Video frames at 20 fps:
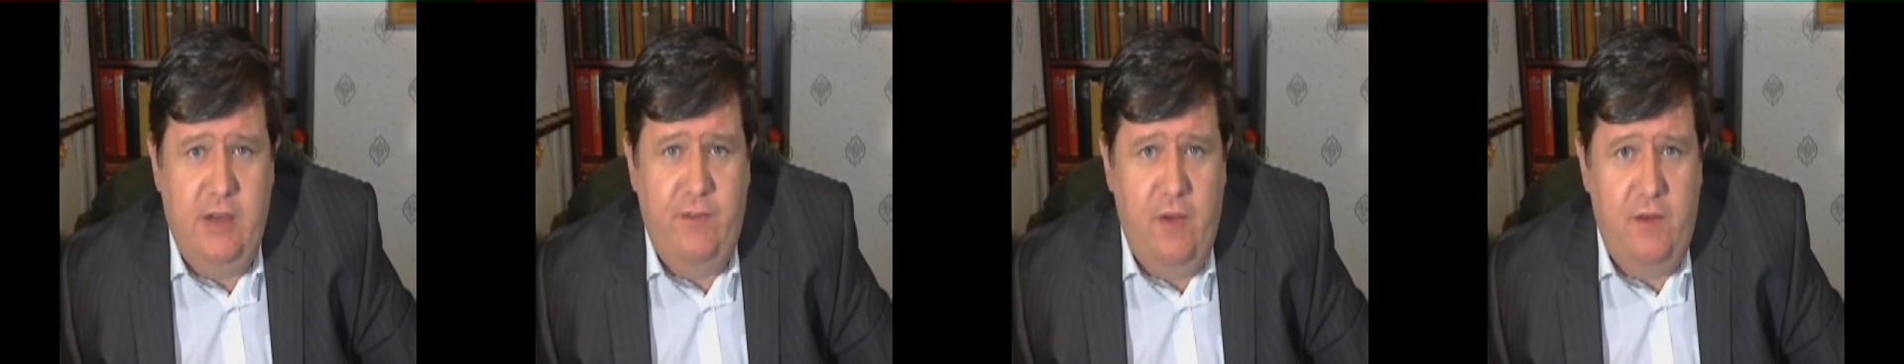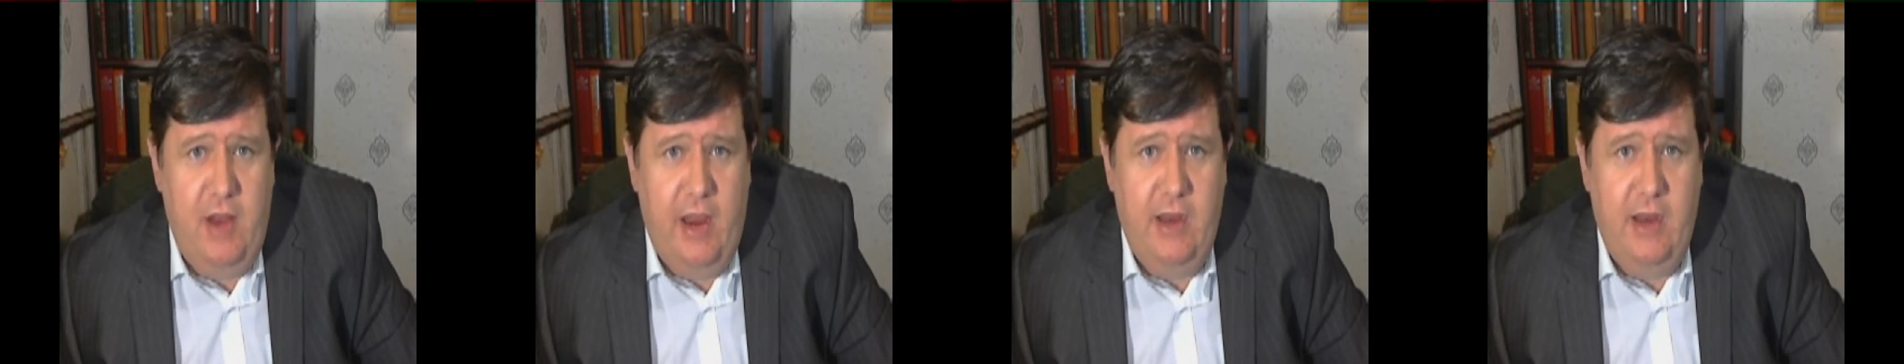
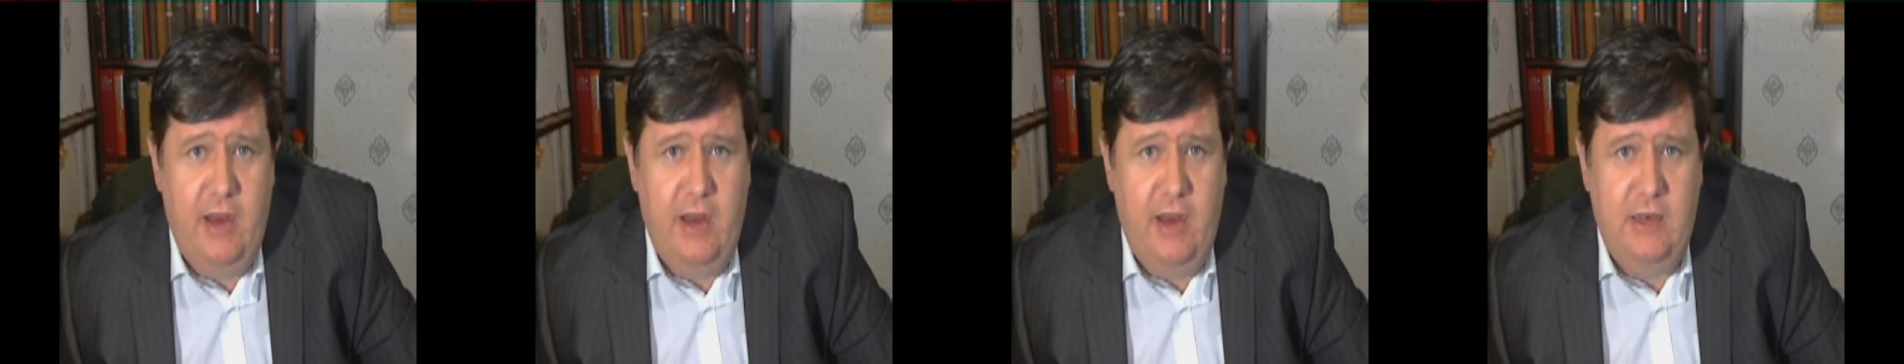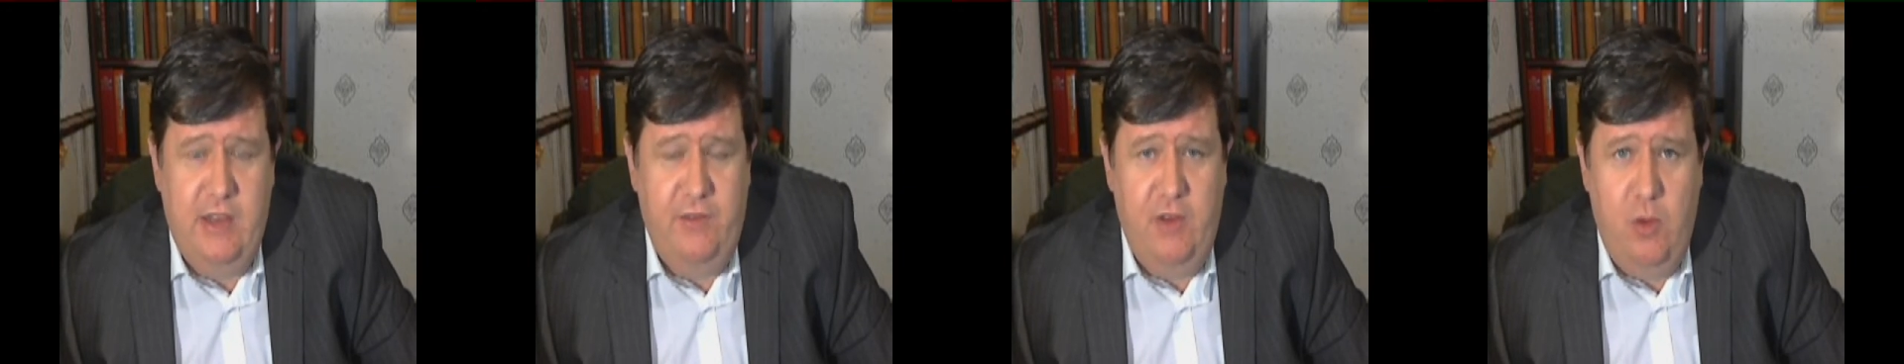
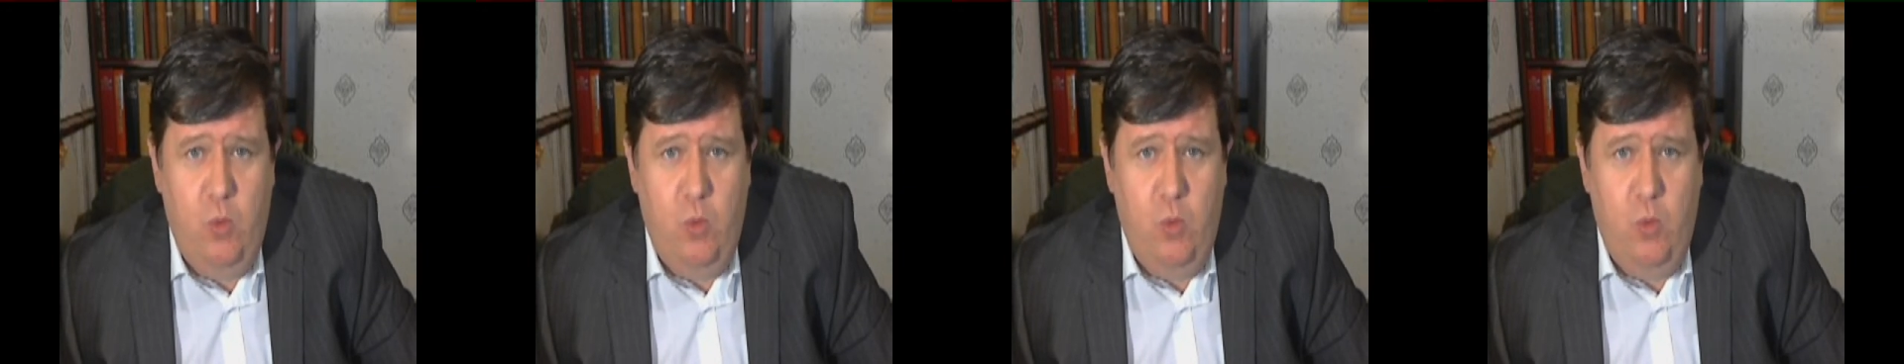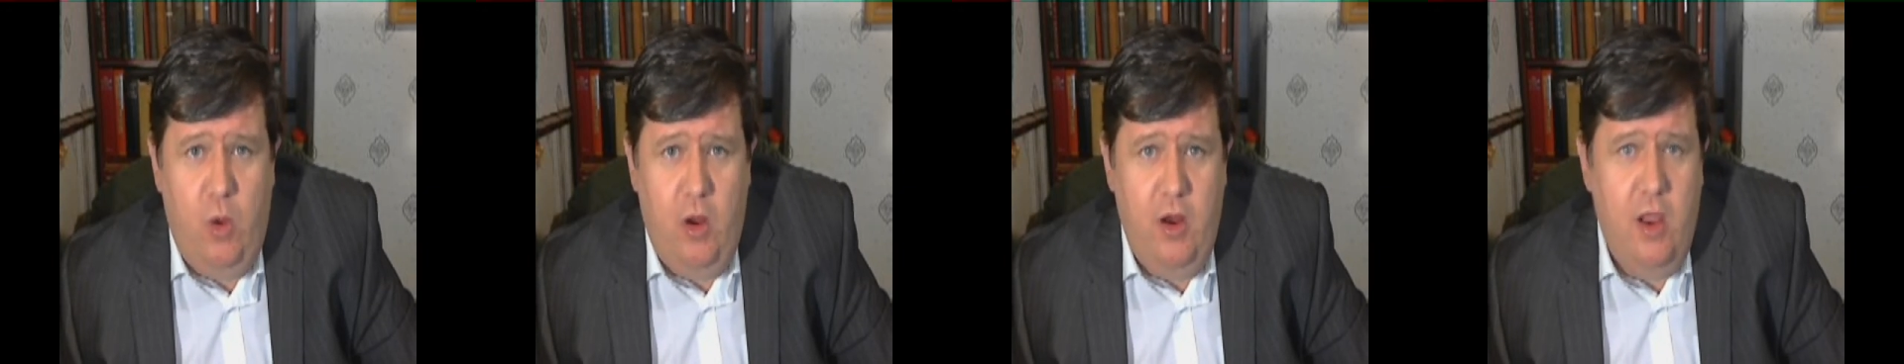1971
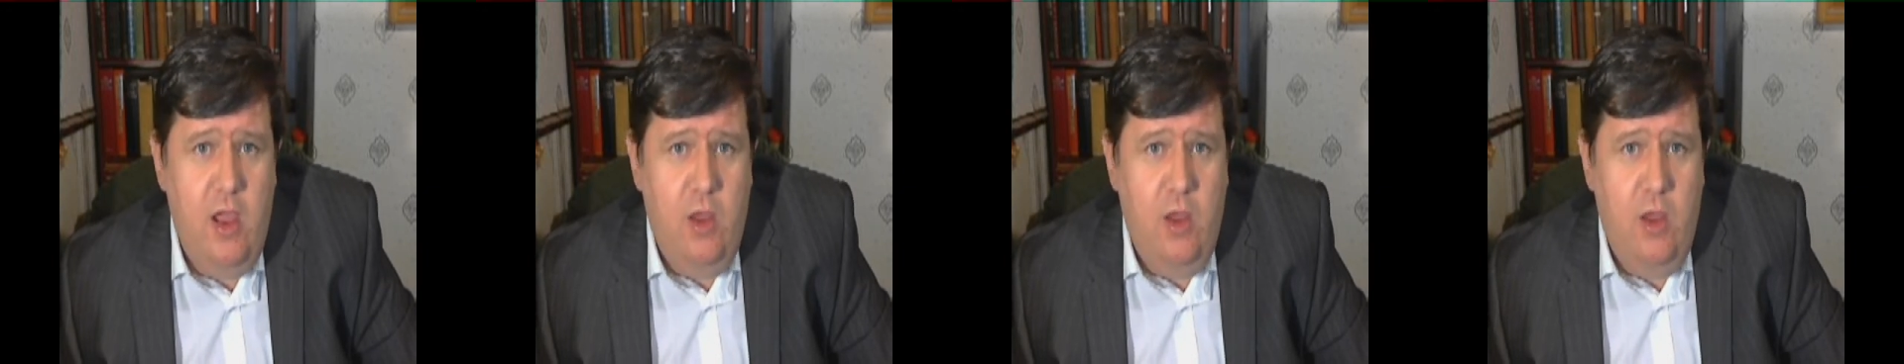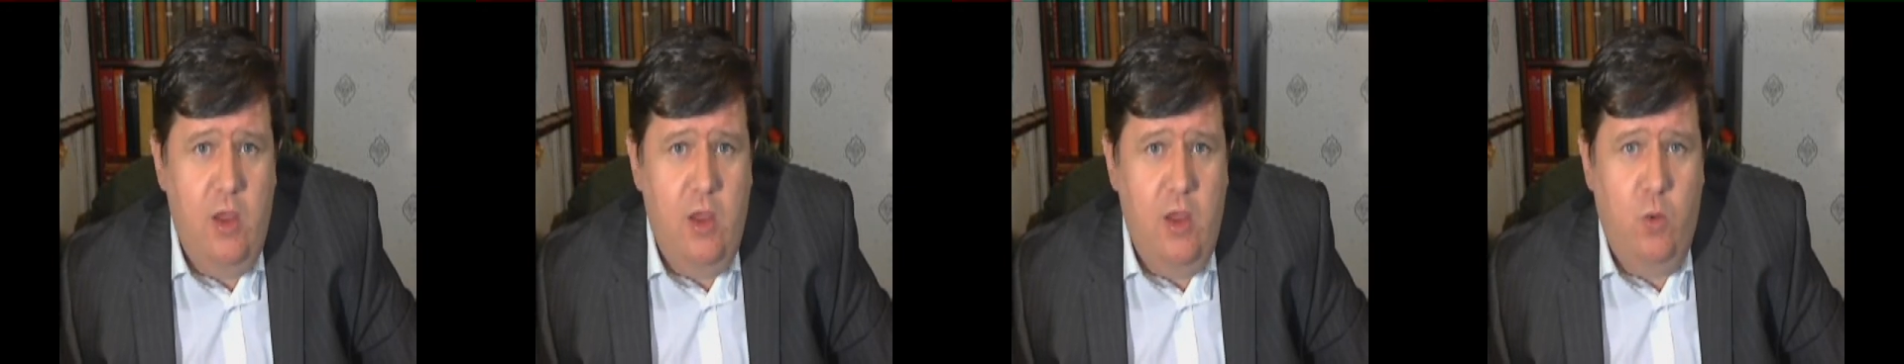
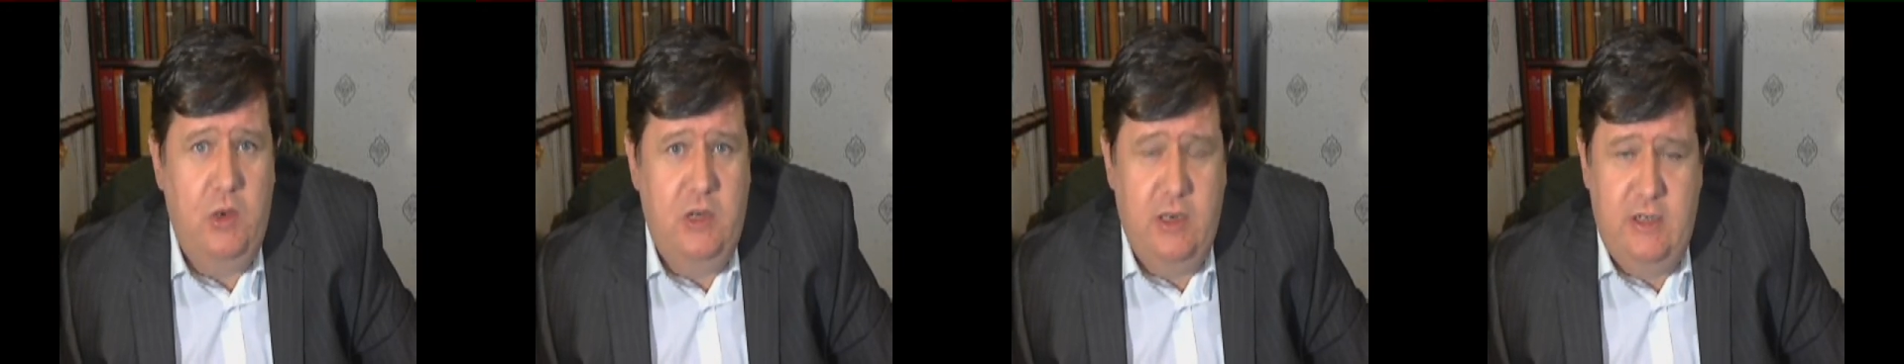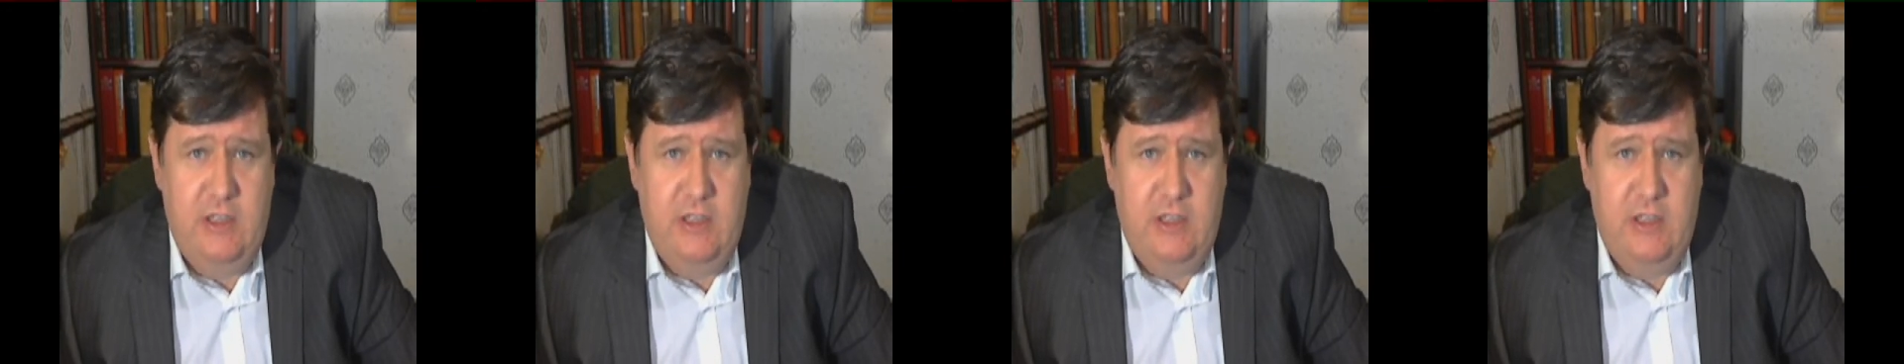which
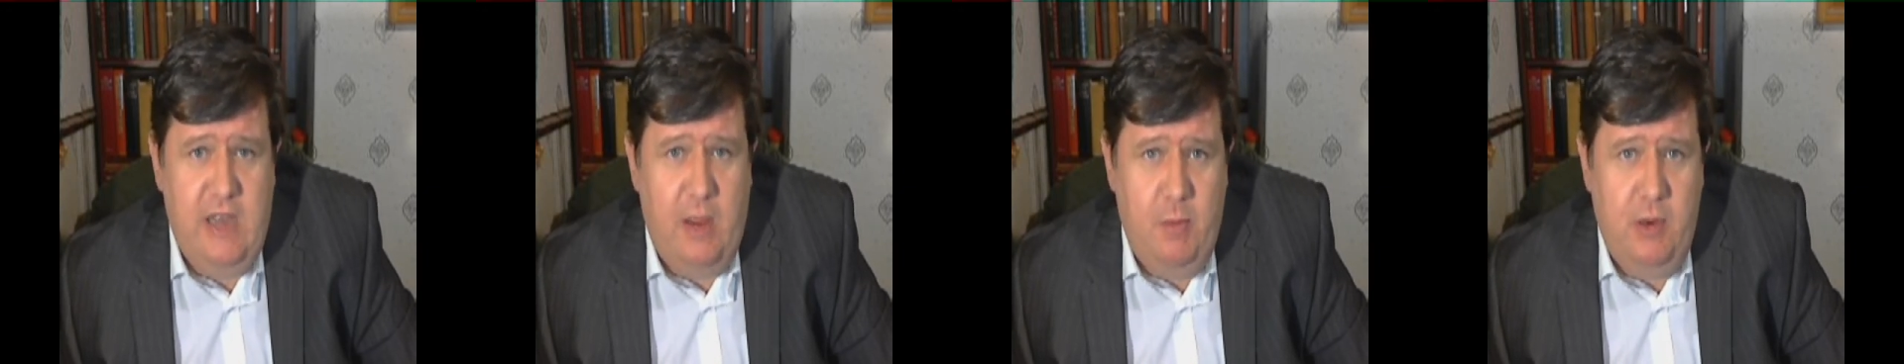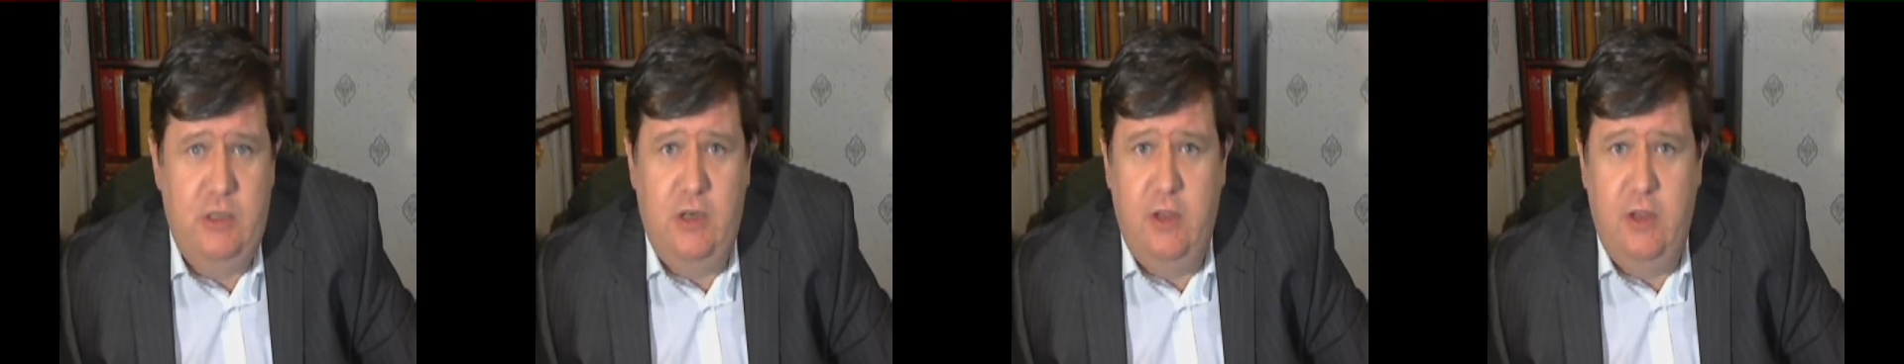
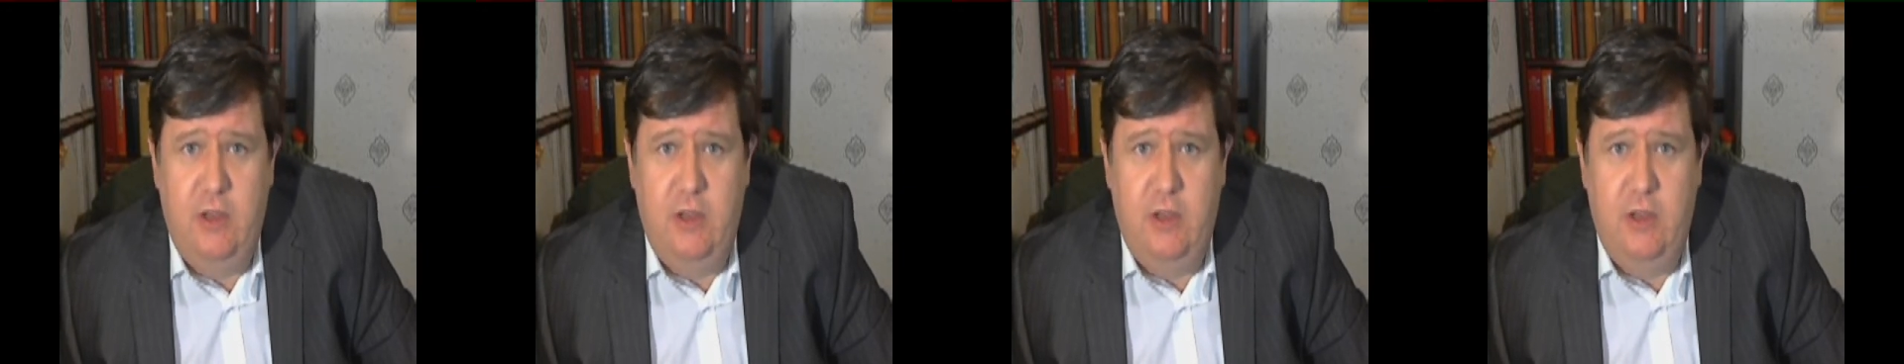established that